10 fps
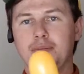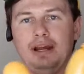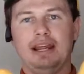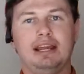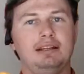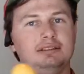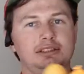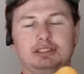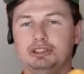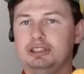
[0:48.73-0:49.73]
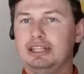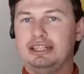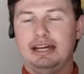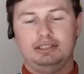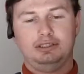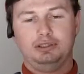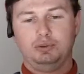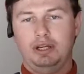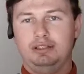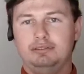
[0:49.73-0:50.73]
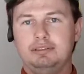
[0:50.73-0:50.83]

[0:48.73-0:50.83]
by hand, you can do it like that too as well.